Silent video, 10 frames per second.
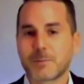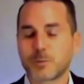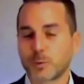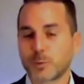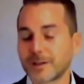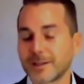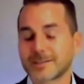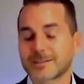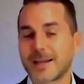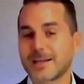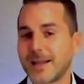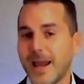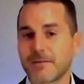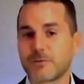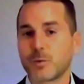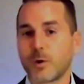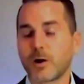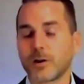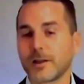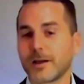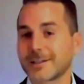And we're really excited to have you all